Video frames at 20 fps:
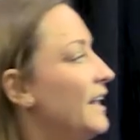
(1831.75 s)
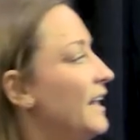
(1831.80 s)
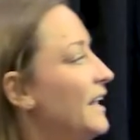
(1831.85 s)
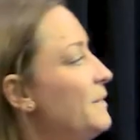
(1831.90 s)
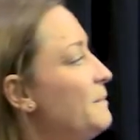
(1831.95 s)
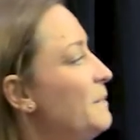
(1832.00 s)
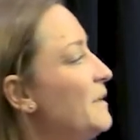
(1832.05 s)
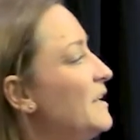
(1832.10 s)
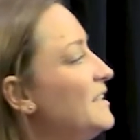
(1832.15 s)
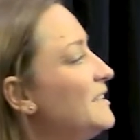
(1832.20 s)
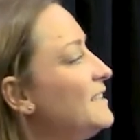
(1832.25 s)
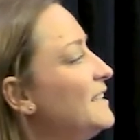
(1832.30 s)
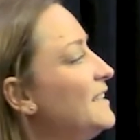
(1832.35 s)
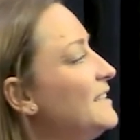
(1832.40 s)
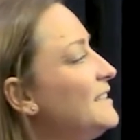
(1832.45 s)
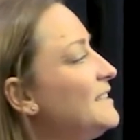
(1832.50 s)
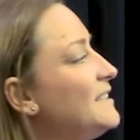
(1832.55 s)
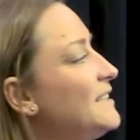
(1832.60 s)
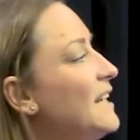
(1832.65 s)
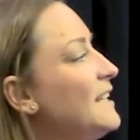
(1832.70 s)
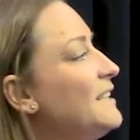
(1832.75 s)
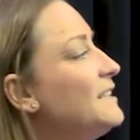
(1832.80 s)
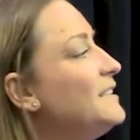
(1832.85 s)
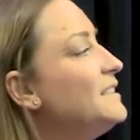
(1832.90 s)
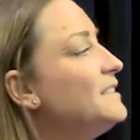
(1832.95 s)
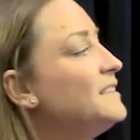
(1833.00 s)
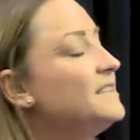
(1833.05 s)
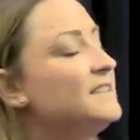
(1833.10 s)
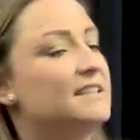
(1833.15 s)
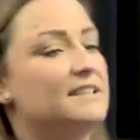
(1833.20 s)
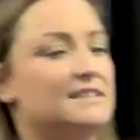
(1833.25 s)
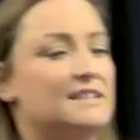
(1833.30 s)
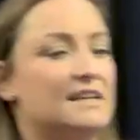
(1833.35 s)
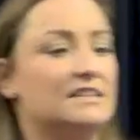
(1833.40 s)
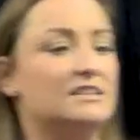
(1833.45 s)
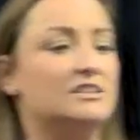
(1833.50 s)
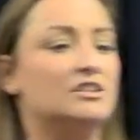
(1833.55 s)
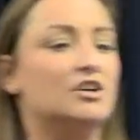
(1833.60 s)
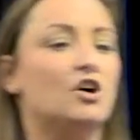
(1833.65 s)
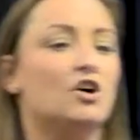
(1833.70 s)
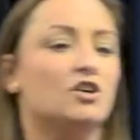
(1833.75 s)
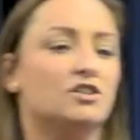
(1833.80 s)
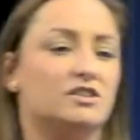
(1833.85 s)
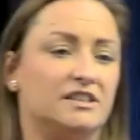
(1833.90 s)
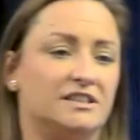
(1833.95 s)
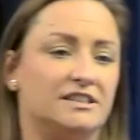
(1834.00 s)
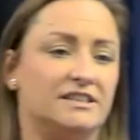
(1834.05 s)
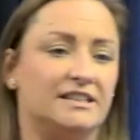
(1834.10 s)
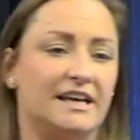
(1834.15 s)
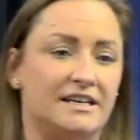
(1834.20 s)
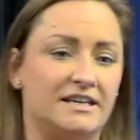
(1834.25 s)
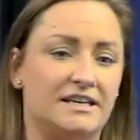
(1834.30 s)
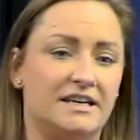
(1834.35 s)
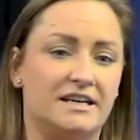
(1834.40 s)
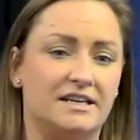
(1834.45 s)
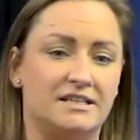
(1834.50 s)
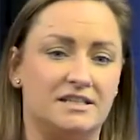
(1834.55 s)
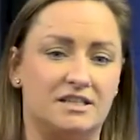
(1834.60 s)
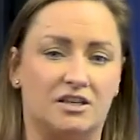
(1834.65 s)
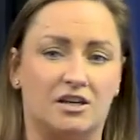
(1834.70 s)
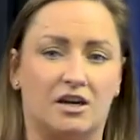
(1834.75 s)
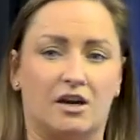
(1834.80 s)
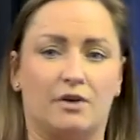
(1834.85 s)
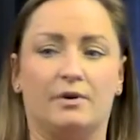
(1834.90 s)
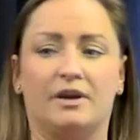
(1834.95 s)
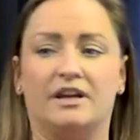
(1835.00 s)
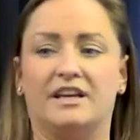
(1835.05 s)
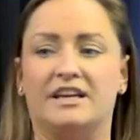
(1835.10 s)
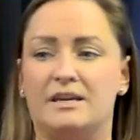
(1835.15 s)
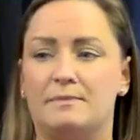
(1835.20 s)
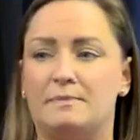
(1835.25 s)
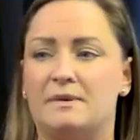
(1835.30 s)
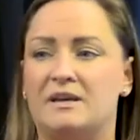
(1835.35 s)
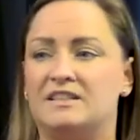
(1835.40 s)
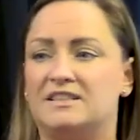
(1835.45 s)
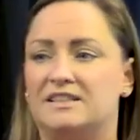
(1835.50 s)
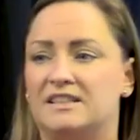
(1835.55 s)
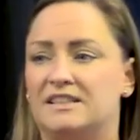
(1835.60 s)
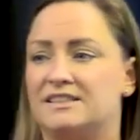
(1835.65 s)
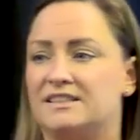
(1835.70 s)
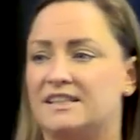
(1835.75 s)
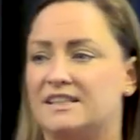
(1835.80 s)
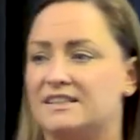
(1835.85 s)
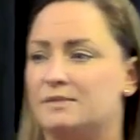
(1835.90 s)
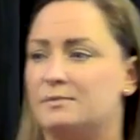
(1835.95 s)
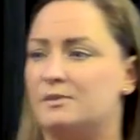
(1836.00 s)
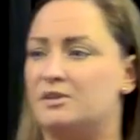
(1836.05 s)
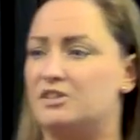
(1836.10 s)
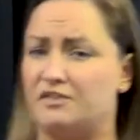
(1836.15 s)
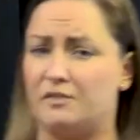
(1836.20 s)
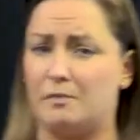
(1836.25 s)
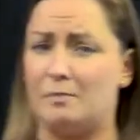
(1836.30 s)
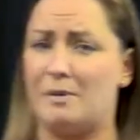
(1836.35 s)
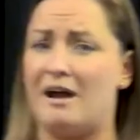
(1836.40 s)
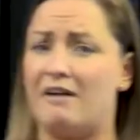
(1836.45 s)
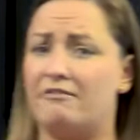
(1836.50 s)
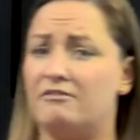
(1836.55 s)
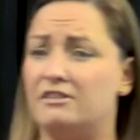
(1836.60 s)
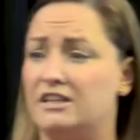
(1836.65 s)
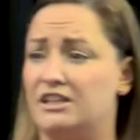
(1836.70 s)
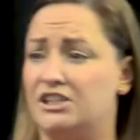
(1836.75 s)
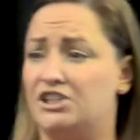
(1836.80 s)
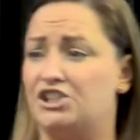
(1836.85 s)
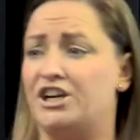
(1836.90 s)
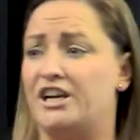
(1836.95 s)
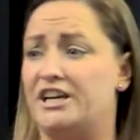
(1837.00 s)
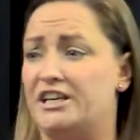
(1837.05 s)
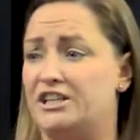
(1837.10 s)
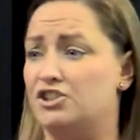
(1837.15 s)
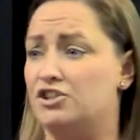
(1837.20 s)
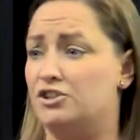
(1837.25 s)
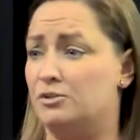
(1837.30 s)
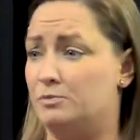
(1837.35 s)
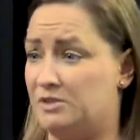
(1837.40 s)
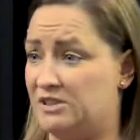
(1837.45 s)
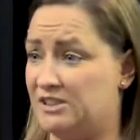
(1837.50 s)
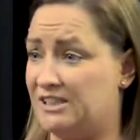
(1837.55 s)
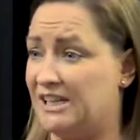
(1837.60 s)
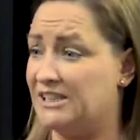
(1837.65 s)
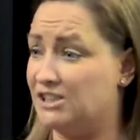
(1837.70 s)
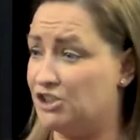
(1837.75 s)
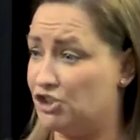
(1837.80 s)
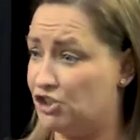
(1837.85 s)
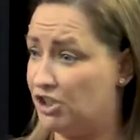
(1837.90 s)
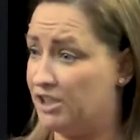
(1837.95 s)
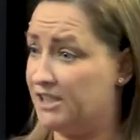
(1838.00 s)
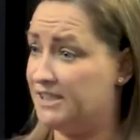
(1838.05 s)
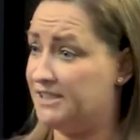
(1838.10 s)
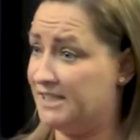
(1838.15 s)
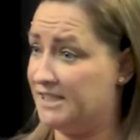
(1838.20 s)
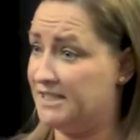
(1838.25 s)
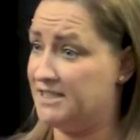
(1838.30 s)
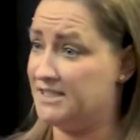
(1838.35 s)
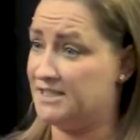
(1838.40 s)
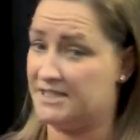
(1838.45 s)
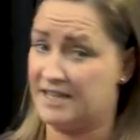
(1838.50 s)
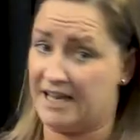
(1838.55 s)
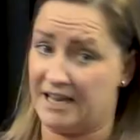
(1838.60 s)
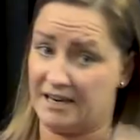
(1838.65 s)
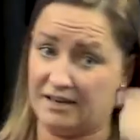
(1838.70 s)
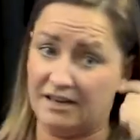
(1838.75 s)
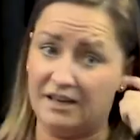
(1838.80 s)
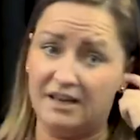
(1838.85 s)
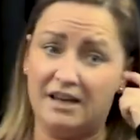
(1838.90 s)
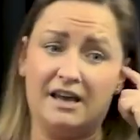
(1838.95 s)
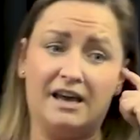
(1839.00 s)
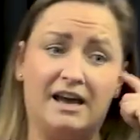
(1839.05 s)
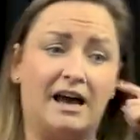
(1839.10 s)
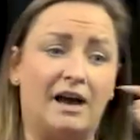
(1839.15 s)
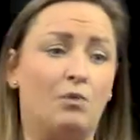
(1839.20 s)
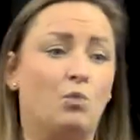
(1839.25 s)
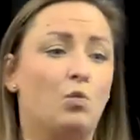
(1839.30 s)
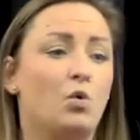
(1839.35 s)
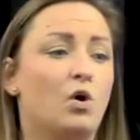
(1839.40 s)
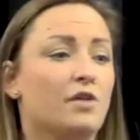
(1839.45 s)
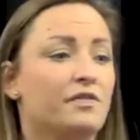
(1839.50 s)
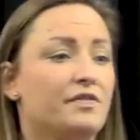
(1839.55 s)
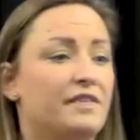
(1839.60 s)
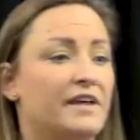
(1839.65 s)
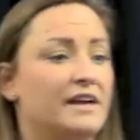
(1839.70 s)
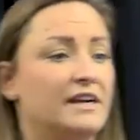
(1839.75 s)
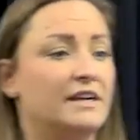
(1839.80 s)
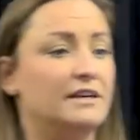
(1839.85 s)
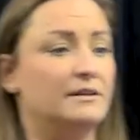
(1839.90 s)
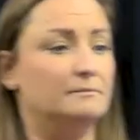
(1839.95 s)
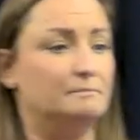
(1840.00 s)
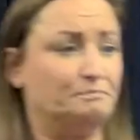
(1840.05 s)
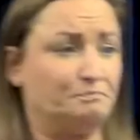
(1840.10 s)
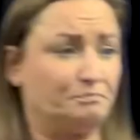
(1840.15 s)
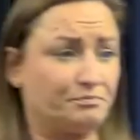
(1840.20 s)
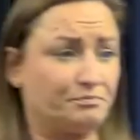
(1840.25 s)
EPC standards, since they started 10 years ago, and EPC assessments have apparently changed substantially since then. And what they